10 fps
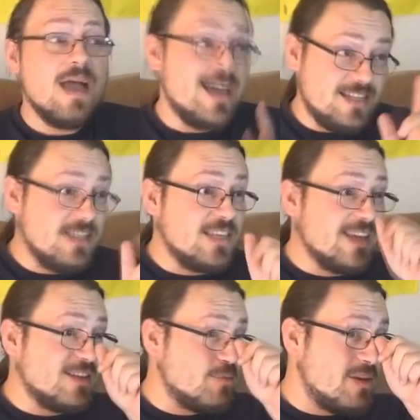I did
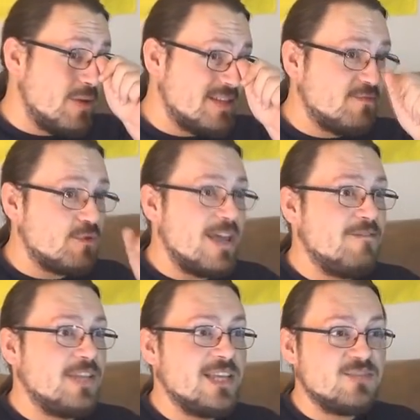get a request for
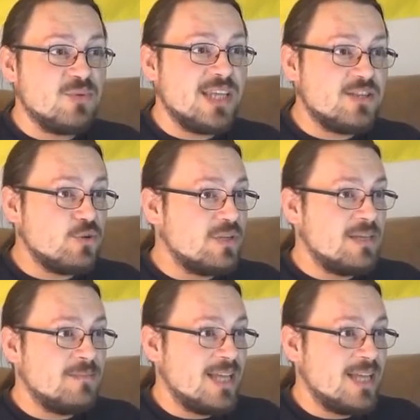evidence when I told them